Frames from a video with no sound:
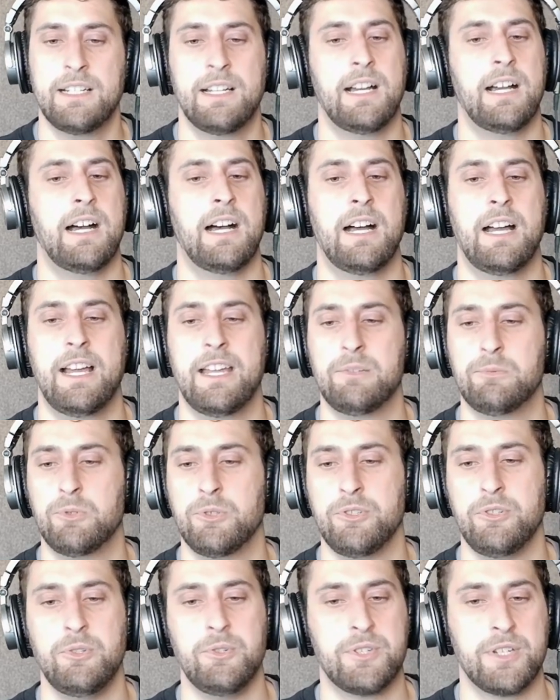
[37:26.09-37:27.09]
And we'll
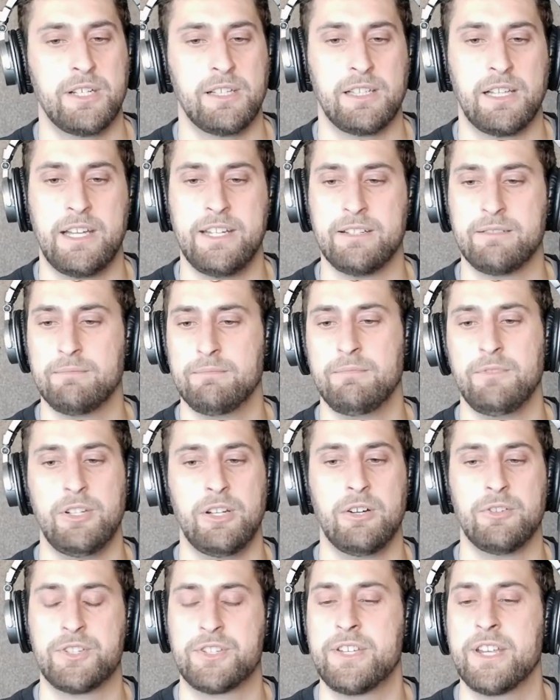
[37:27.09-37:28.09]
use it
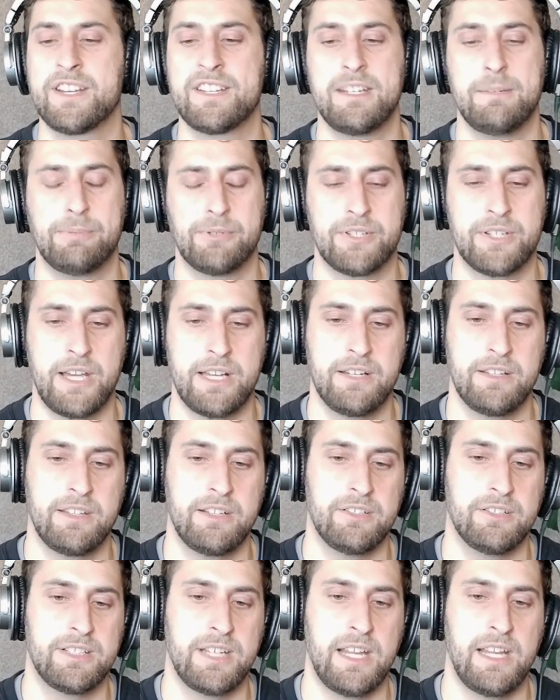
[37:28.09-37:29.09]
60% of
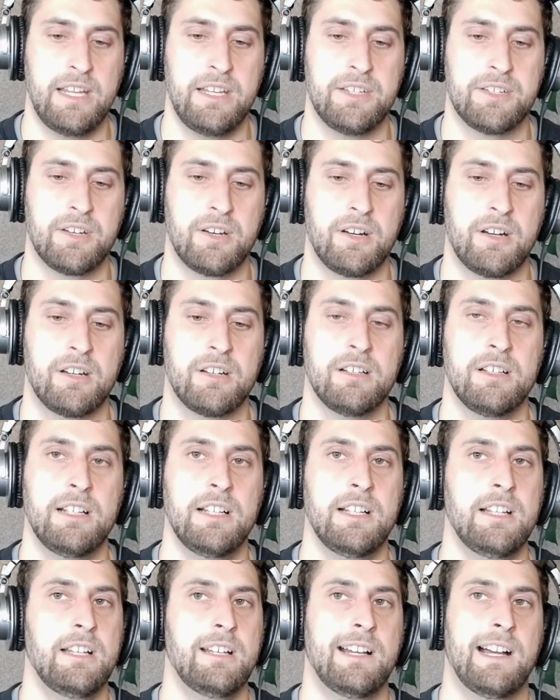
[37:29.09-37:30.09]
their days are
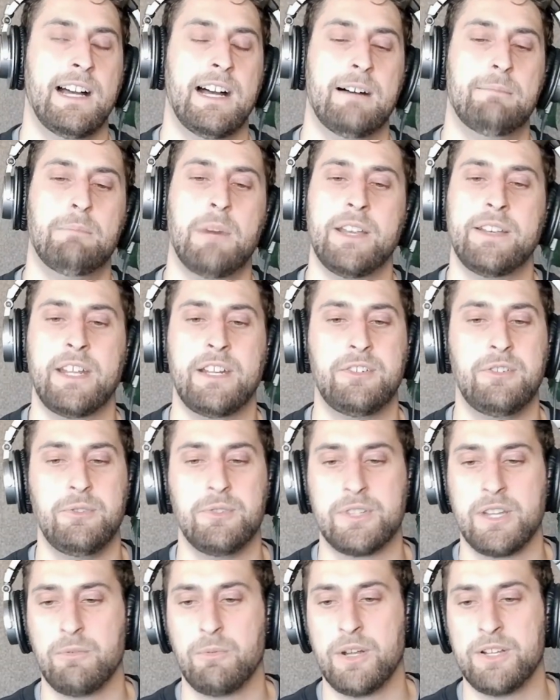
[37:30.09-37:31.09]
Monday,
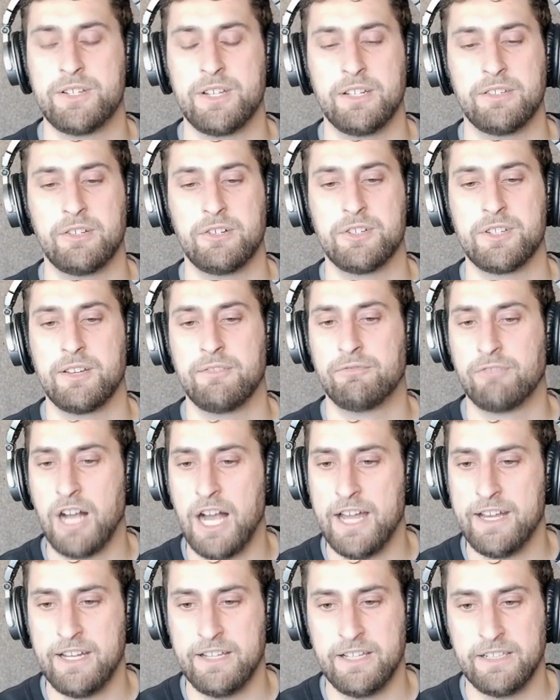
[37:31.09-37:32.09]
Tuesday, Wednesday, Thursday,
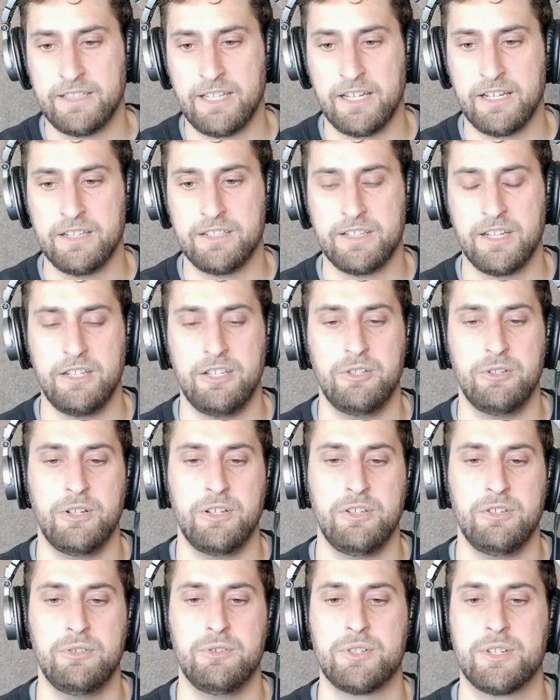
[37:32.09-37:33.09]
Friday that they continue to
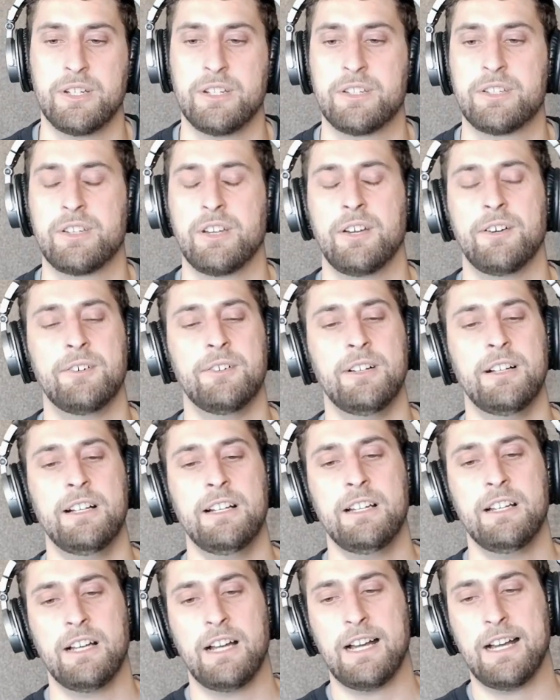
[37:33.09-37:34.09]
use it. So
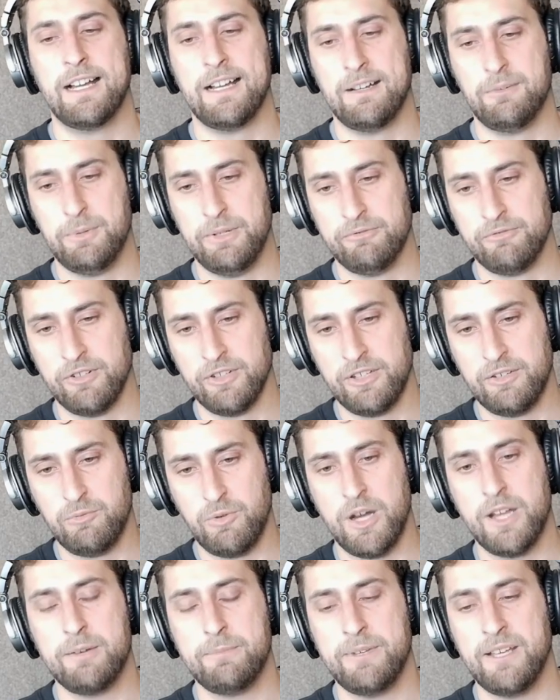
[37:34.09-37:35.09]
we really
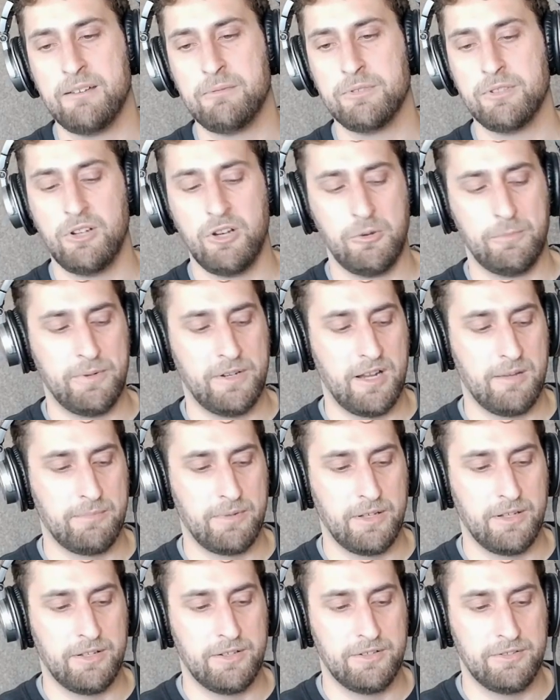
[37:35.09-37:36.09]
want to be able to open up
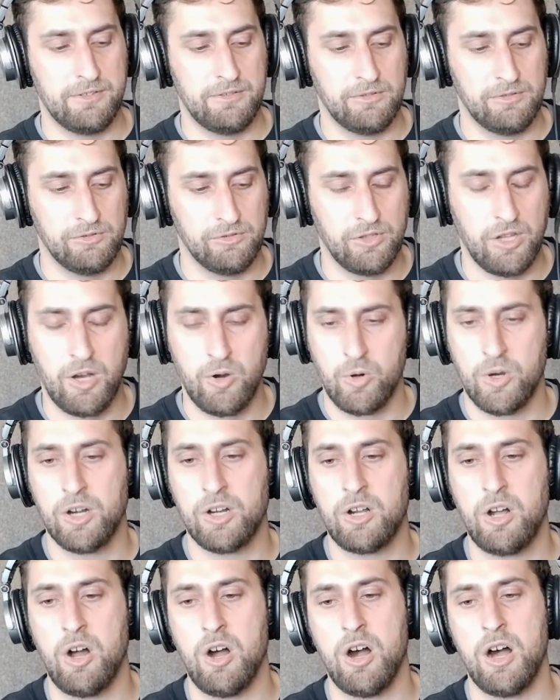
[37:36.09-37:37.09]
a lower
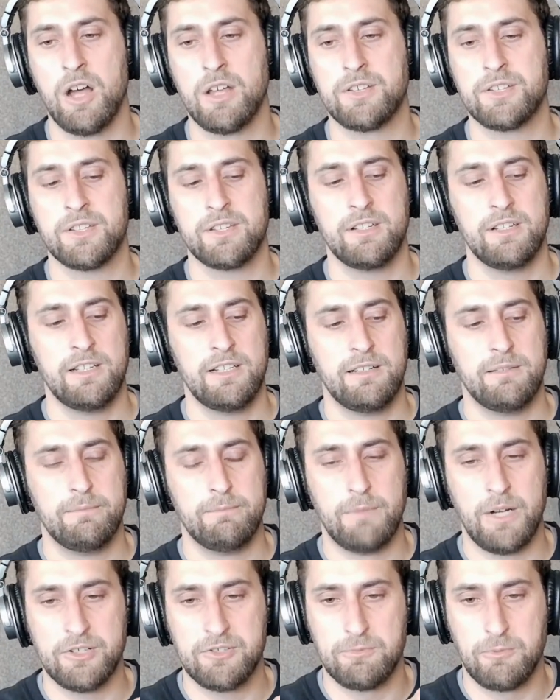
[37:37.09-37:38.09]
cost,
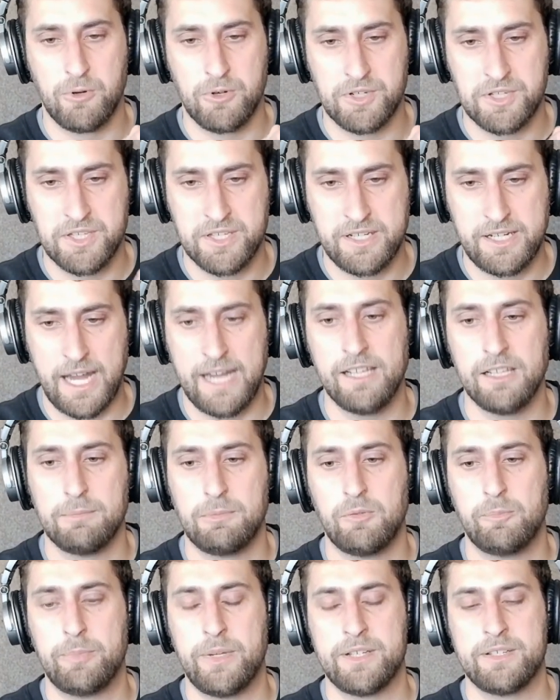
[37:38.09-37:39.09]
much more
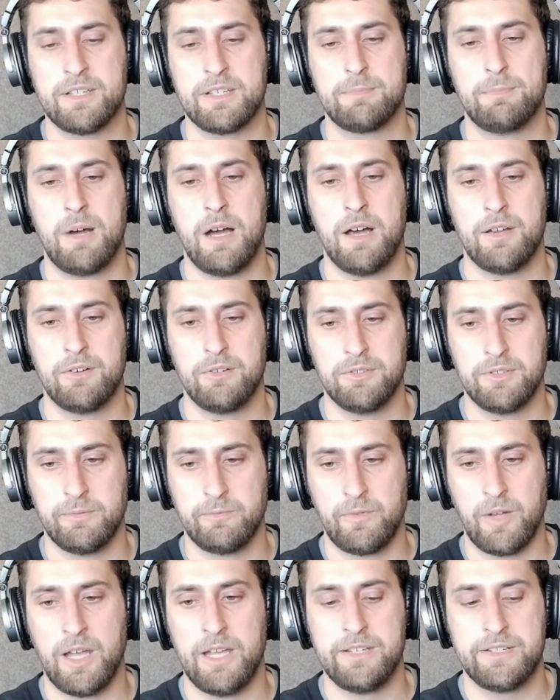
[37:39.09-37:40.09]
scalable business model
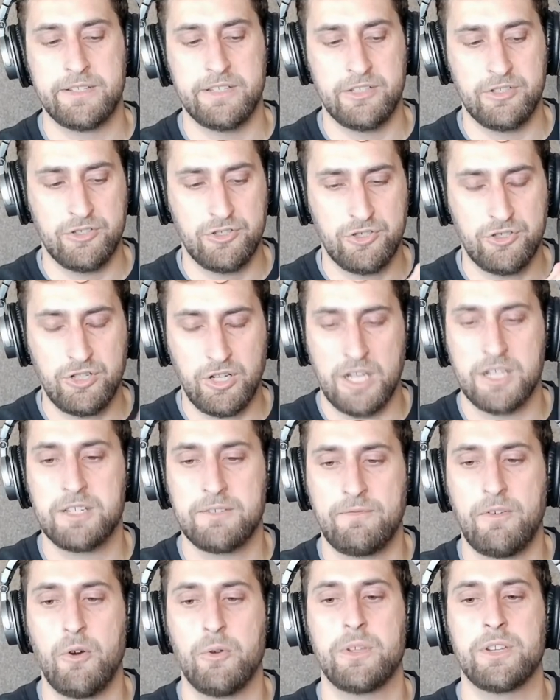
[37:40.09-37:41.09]
device that's
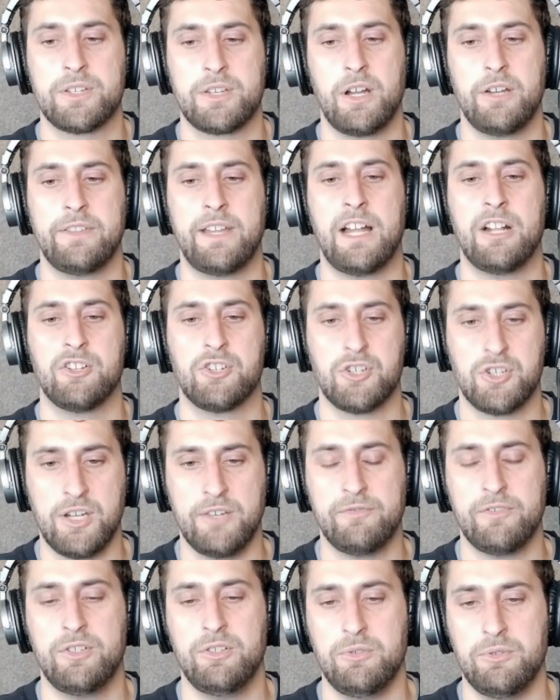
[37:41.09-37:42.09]
just focused on that
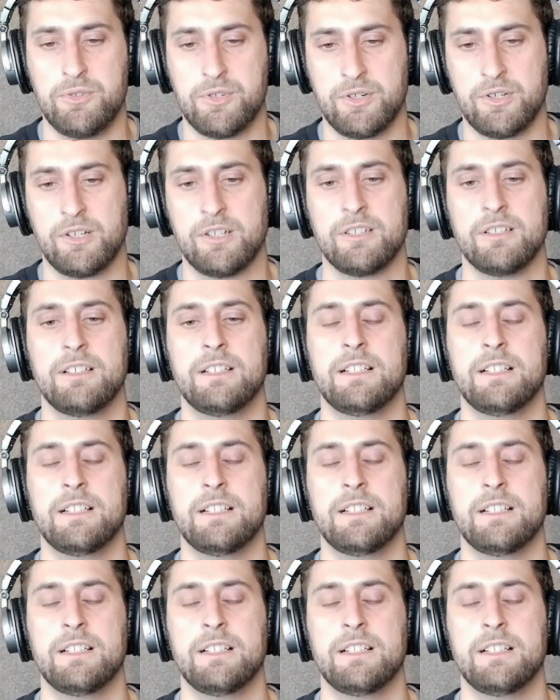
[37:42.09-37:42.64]
shift user,